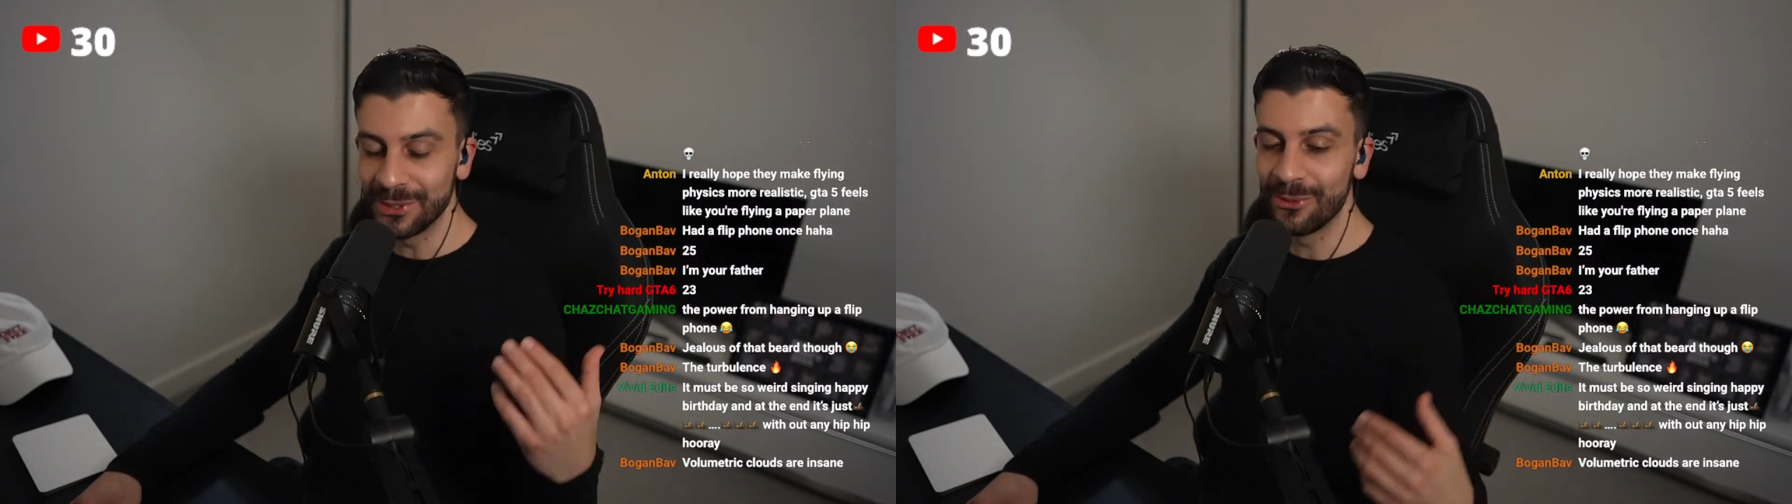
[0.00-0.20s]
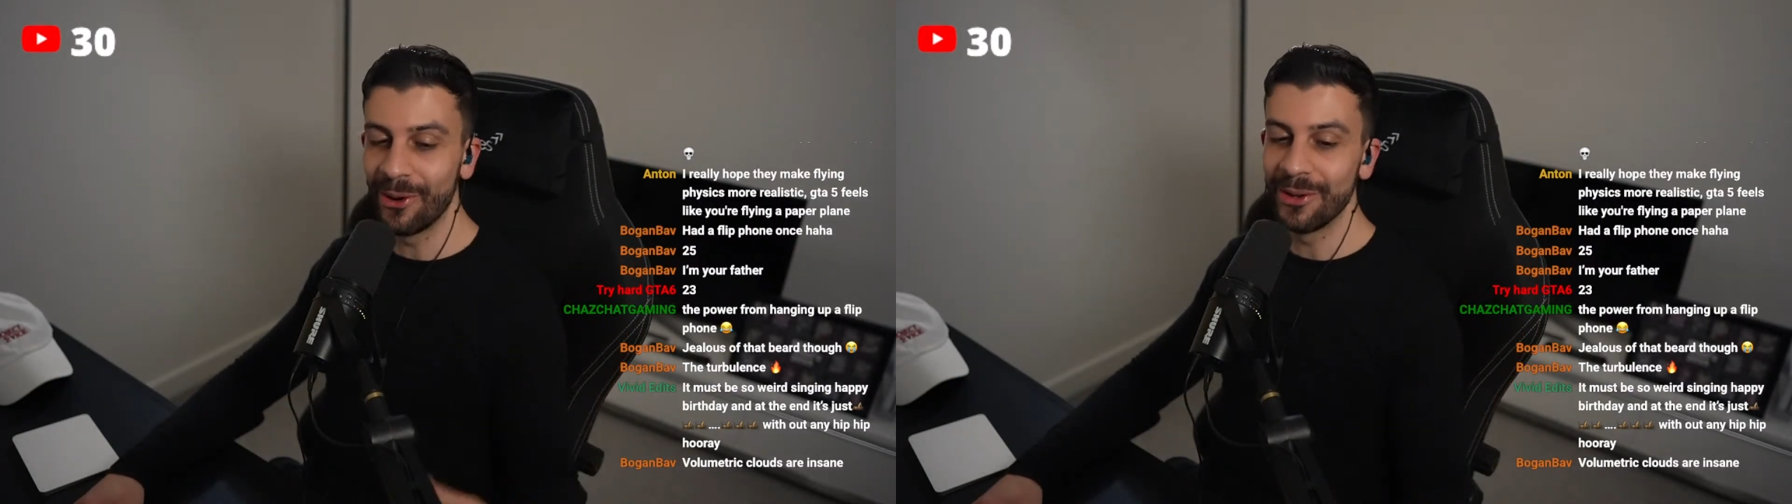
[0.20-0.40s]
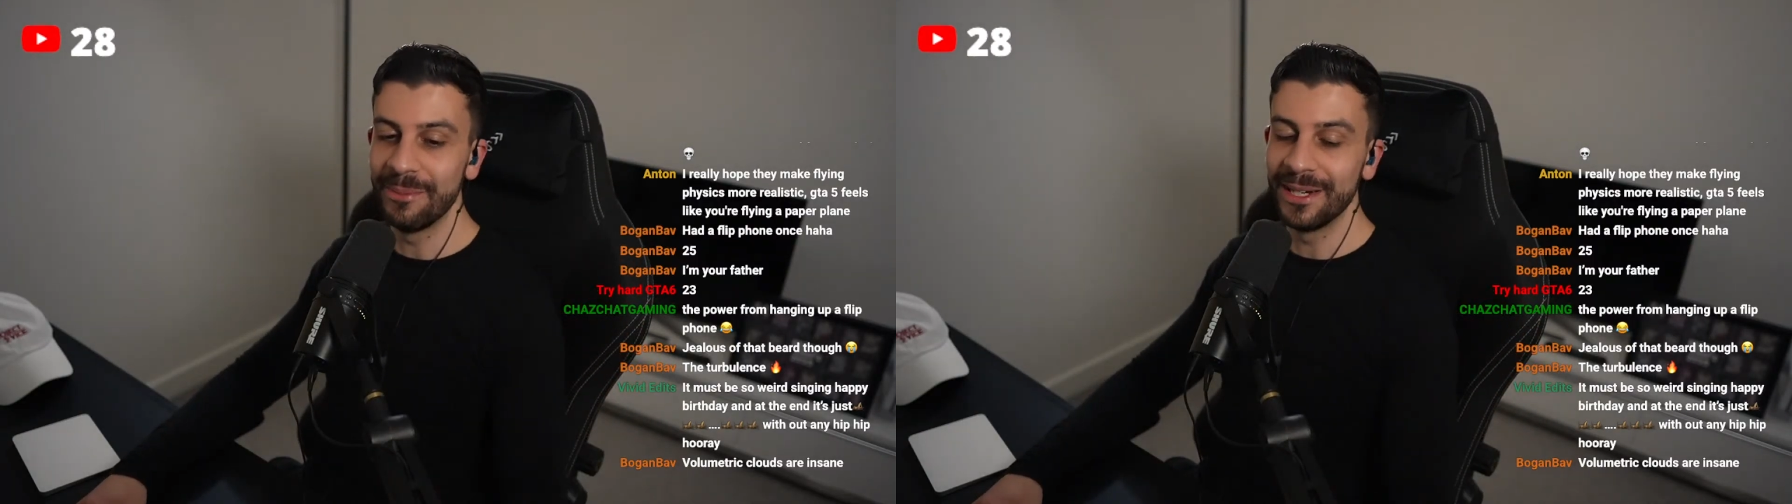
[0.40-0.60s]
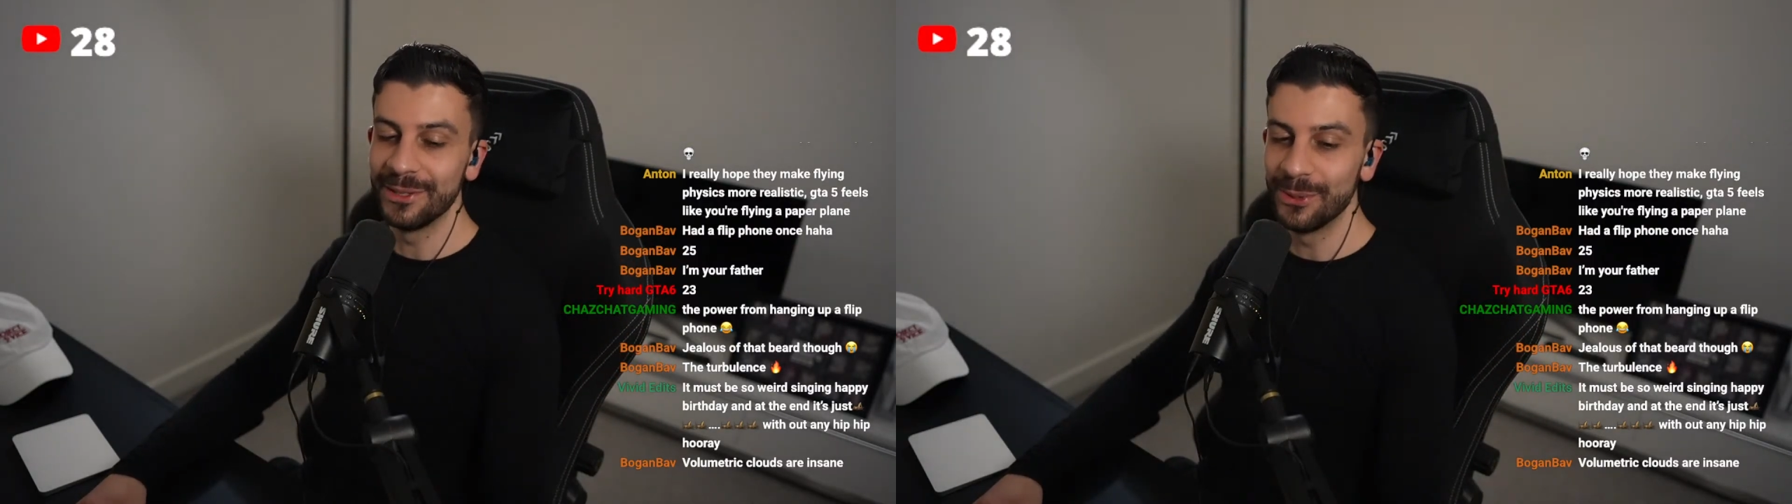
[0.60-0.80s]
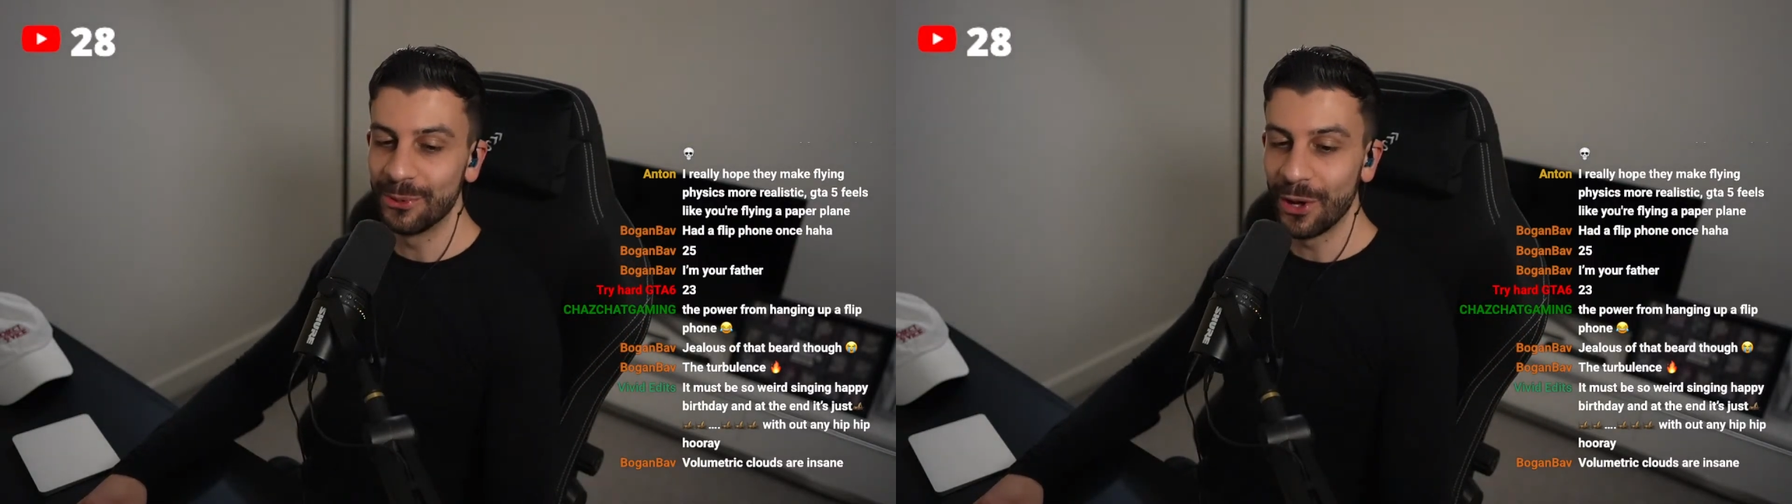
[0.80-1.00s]
to grow out a beard
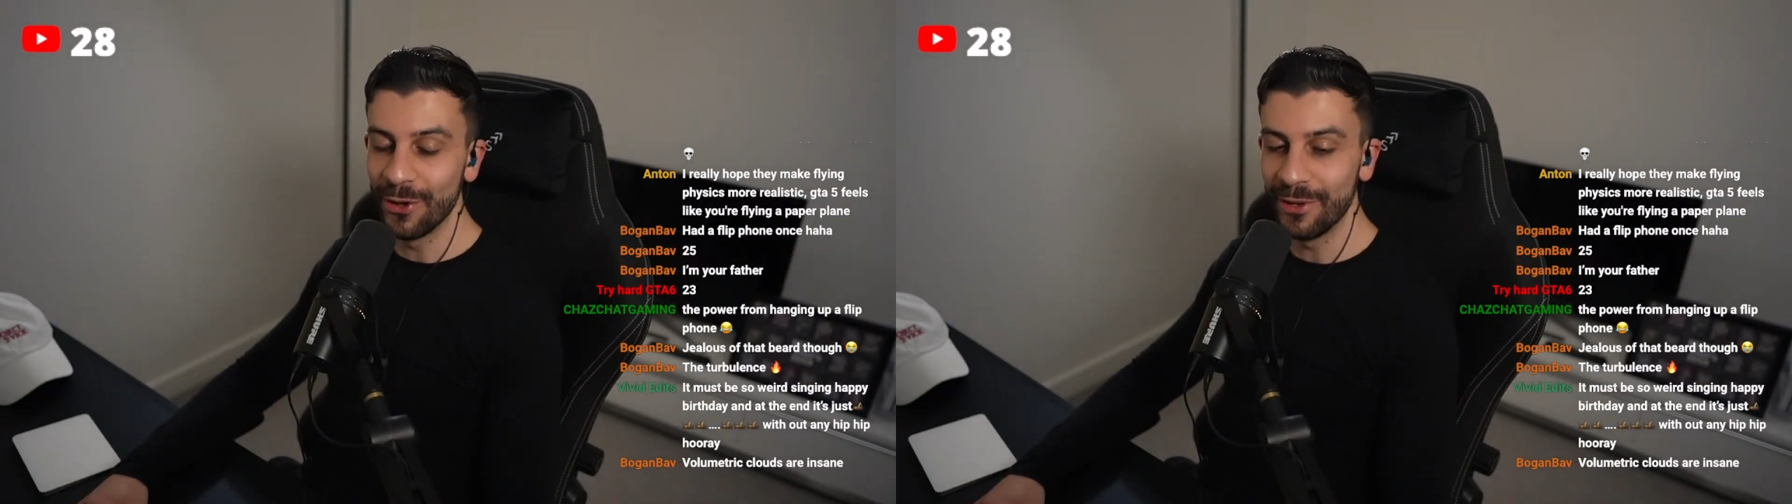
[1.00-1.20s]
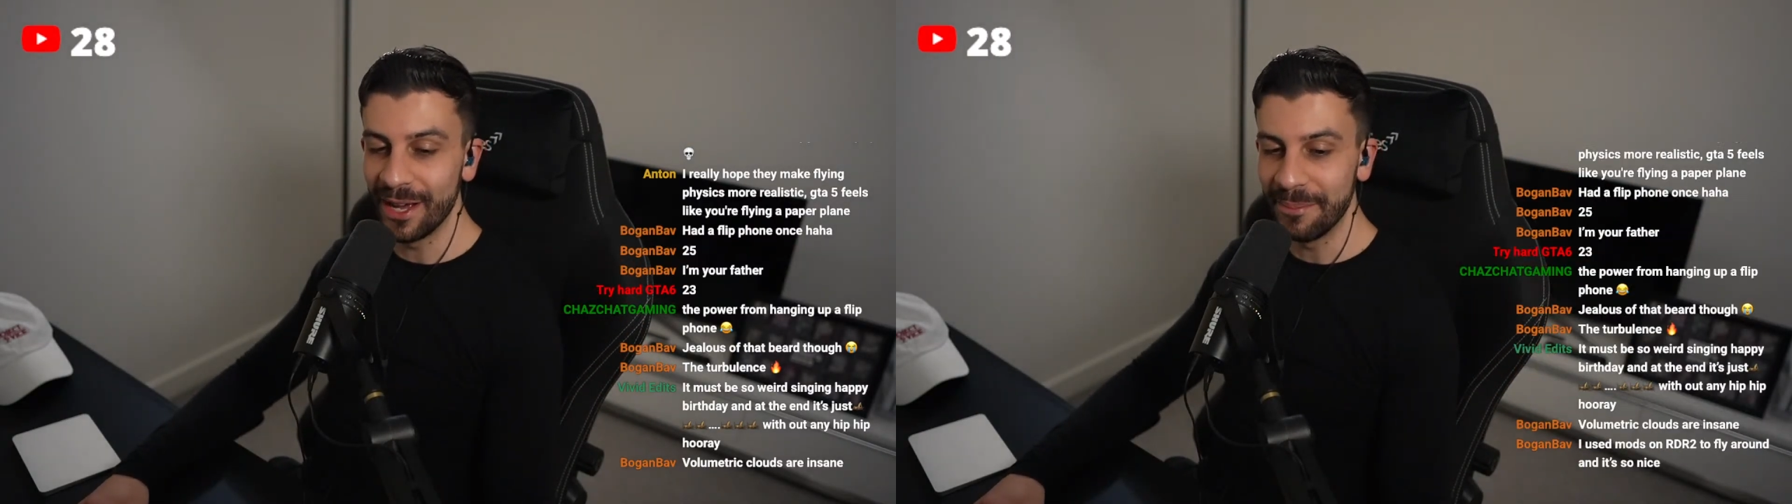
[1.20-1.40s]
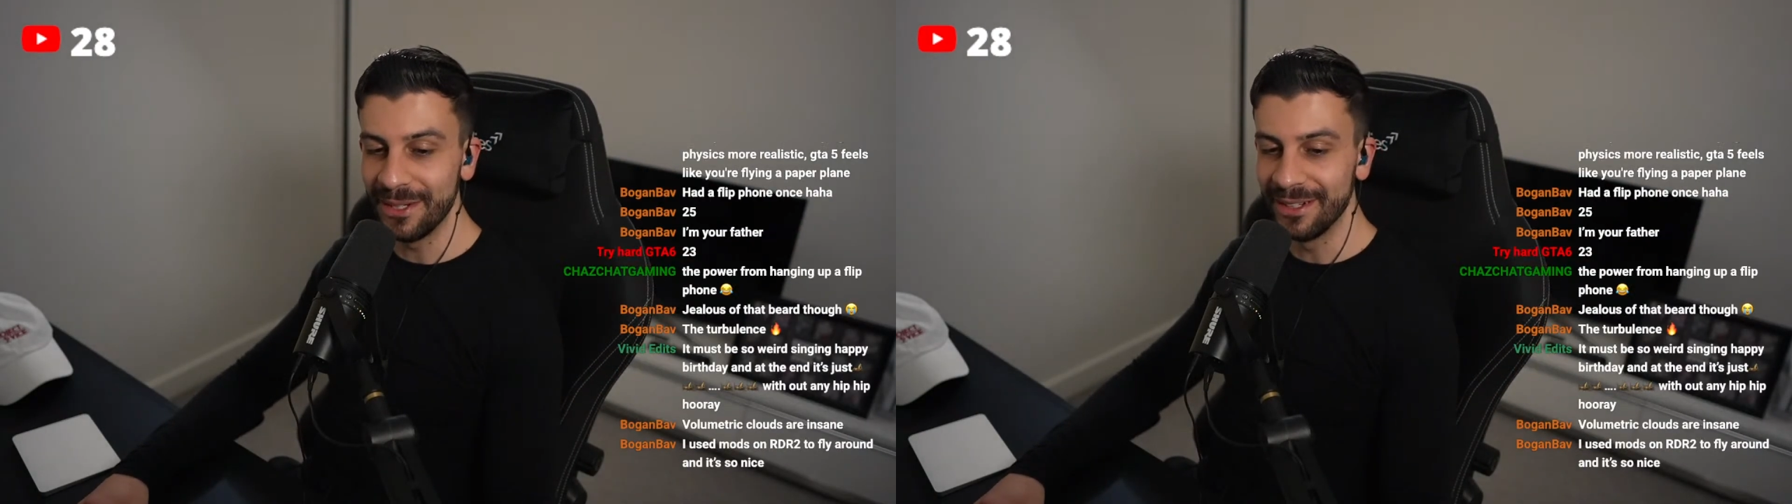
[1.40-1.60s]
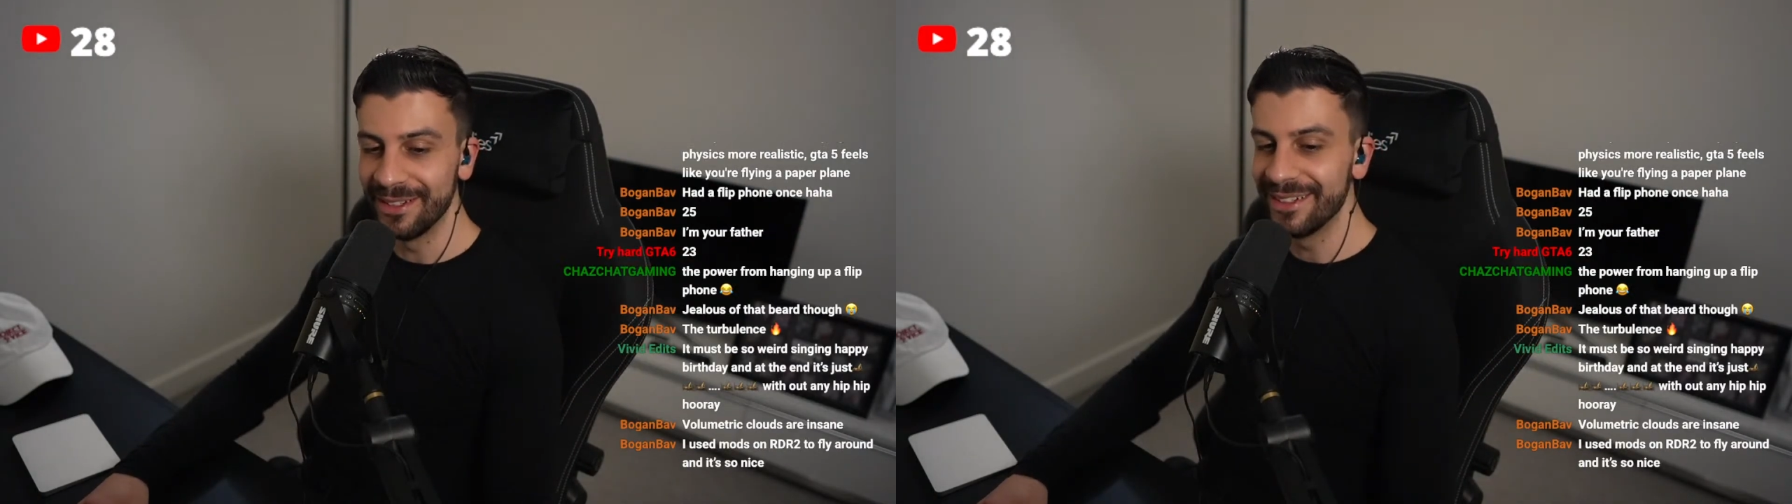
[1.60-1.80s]
until COVID happened.